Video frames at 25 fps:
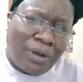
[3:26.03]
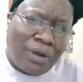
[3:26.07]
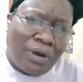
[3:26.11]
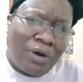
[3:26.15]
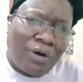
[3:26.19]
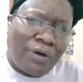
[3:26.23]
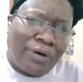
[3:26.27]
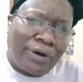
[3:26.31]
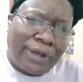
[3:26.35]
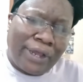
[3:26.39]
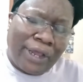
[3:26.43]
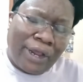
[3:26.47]

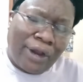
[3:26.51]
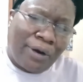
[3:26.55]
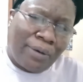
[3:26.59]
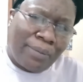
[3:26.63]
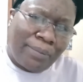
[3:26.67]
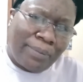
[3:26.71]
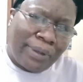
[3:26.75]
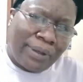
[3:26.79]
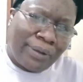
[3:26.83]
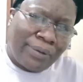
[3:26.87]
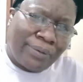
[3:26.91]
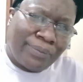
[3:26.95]
or
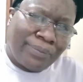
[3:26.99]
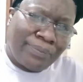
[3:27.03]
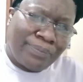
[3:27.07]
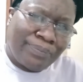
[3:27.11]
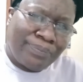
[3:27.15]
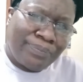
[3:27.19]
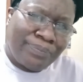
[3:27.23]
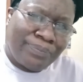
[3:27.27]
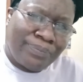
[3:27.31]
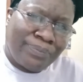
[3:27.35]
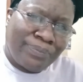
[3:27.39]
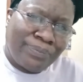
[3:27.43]
caramel?
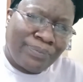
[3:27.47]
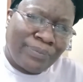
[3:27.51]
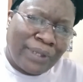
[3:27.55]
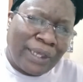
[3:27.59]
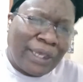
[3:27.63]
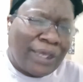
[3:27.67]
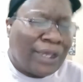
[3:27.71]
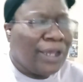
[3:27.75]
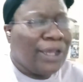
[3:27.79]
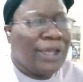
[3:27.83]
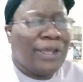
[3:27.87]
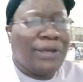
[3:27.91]

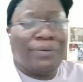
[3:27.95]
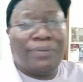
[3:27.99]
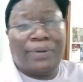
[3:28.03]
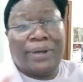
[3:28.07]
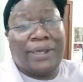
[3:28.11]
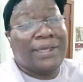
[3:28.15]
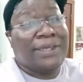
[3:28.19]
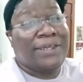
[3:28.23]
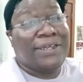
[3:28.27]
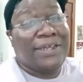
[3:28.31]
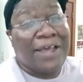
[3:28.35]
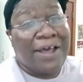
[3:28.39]

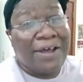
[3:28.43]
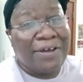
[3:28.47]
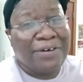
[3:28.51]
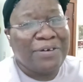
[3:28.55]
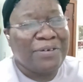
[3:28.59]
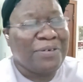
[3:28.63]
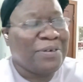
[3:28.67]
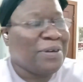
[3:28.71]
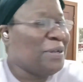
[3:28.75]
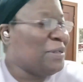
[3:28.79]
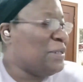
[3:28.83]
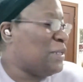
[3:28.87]
Anyway, y'all know
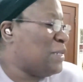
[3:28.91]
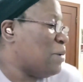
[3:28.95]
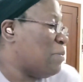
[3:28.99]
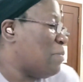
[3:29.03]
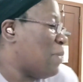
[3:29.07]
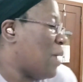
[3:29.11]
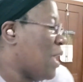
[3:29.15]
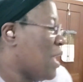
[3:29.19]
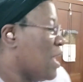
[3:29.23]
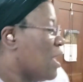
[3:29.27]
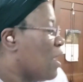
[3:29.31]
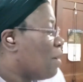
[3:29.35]
what I'm talking
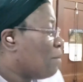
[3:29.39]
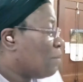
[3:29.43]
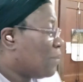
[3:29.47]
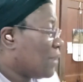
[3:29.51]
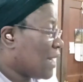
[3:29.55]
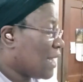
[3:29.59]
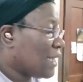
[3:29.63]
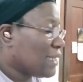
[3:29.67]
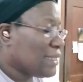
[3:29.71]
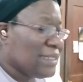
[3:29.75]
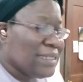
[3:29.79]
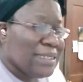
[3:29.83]
about. But
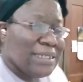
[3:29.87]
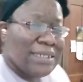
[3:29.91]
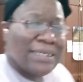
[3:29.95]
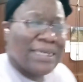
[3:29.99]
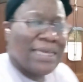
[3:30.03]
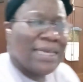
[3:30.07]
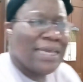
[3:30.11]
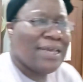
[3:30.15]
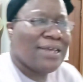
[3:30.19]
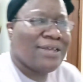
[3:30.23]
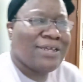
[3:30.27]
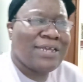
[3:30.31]
I took
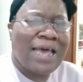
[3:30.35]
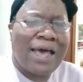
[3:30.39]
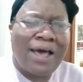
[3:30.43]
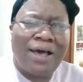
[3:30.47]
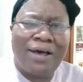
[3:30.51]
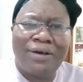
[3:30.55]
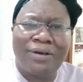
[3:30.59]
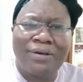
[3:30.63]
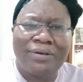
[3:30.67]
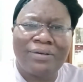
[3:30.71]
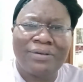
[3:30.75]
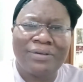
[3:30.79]
that,
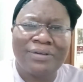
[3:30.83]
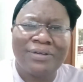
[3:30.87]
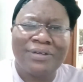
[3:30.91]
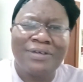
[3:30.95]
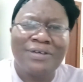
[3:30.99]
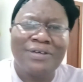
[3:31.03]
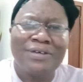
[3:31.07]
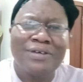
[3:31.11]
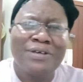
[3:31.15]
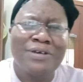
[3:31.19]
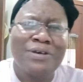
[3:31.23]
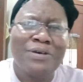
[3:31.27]
y'all.
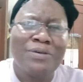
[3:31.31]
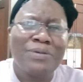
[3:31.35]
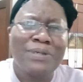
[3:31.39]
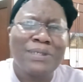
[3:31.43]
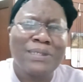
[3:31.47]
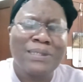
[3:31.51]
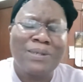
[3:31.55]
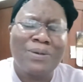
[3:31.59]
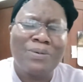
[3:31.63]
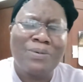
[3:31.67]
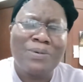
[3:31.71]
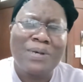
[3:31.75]
It
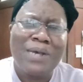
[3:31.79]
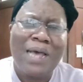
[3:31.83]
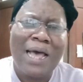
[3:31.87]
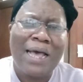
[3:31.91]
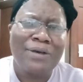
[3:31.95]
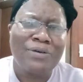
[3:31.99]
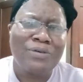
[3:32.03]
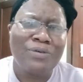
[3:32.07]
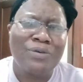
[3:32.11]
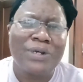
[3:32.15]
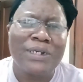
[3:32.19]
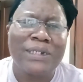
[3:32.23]
was so, I
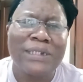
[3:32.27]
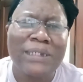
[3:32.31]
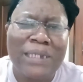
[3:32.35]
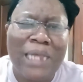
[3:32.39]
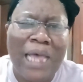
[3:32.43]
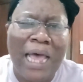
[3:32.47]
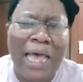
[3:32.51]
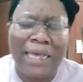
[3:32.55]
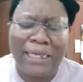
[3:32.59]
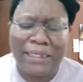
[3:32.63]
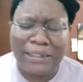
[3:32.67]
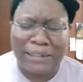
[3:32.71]
crushed the
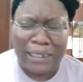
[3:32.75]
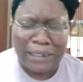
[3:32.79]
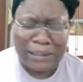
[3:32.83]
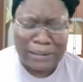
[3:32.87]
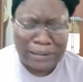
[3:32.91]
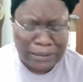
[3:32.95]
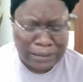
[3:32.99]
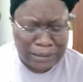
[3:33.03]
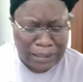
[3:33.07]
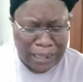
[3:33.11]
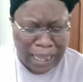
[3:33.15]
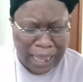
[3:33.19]
ice. I
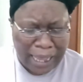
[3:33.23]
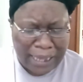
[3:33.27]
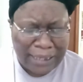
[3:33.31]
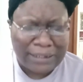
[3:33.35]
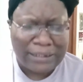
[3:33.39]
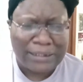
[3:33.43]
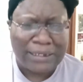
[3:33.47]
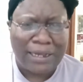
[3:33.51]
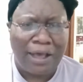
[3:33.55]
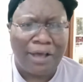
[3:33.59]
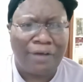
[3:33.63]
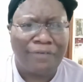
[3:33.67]
took the
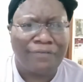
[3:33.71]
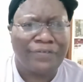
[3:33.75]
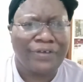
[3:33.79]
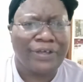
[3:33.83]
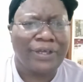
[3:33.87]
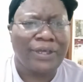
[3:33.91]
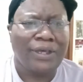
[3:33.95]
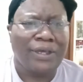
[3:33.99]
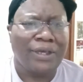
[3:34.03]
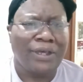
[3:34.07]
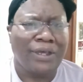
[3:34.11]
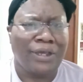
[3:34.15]
iced coffee
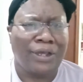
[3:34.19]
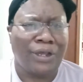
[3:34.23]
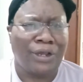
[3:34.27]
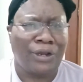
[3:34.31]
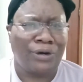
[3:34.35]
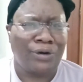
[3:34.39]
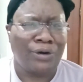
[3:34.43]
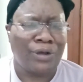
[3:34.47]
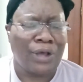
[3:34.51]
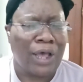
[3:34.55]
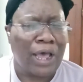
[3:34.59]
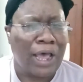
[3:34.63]

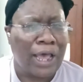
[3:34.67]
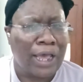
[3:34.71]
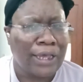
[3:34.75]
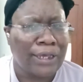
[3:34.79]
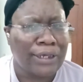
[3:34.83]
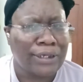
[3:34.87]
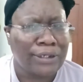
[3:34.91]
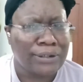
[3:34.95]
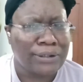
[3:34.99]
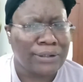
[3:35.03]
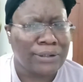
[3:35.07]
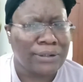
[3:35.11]
and the
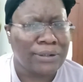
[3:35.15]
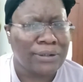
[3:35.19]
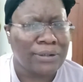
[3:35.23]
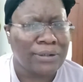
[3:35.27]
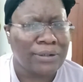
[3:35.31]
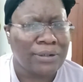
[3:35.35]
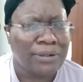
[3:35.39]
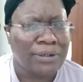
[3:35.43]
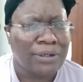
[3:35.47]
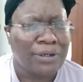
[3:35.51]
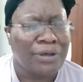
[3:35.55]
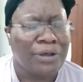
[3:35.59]
ice
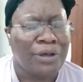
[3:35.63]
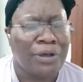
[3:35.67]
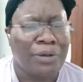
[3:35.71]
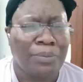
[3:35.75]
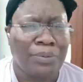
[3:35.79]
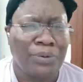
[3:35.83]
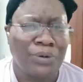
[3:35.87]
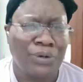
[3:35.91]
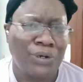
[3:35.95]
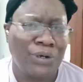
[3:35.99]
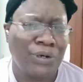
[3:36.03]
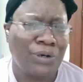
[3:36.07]
and
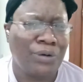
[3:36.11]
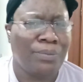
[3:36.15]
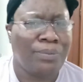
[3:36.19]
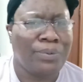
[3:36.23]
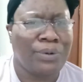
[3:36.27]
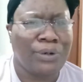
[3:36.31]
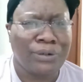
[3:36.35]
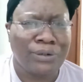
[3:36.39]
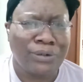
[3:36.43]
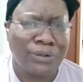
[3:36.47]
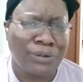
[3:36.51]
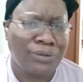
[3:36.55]
put it in the
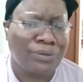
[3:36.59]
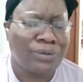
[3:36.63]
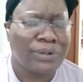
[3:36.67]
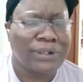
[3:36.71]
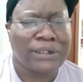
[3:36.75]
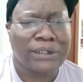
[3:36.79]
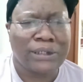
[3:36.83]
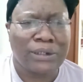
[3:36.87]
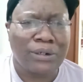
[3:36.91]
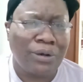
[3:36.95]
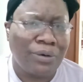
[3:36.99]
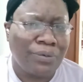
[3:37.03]
blender and
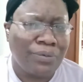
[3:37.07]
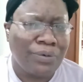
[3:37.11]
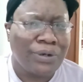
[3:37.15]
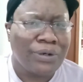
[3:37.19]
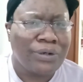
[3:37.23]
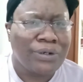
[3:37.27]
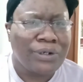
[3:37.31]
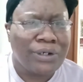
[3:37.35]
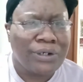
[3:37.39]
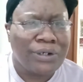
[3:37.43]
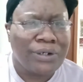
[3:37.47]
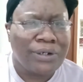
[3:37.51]
crushed it up
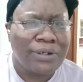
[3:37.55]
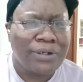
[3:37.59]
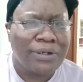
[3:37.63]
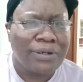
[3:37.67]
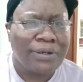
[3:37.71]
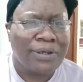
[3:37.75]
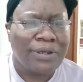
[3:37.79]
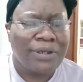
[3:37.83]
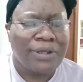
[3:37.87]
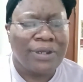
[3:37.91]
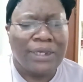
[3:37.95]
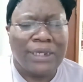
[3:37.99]
real good.
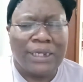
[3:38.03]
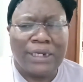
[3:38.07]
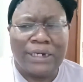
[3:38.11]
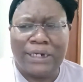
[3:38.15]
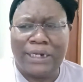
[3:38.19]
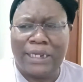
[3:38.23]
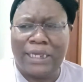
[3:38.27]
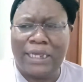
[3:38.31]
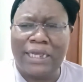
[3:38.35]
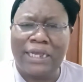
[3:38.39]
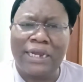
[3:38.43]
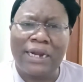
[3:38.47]

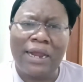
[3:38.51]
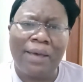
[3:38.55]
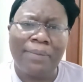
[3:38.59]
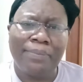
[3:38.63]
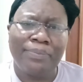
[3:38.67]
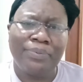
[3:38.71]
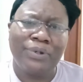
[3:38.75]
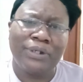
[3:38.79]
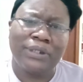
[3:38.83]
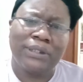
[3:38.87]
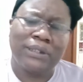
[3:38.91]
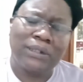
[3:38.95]
Then I
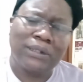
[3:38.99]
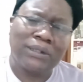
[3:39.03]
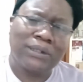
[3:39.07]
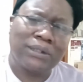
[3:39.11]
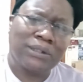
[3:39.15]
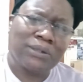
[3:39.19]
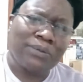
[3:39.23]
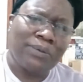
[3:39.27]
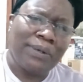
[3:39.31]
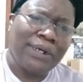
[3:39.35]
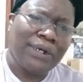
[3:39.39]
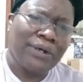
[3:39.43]
put the
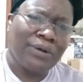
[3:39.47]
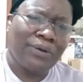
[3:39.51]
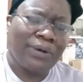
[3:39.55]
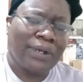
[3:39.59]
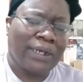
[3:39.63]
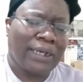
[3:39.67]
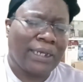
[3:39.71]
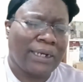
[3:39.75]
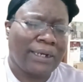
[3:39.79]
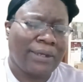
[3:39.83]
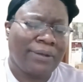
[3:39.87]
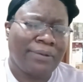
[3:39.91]
sweetener
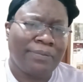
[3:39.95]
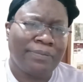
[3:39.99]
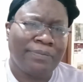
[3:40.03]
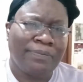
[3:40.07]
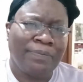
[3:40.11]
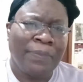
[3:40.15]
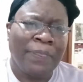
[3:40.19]
in it.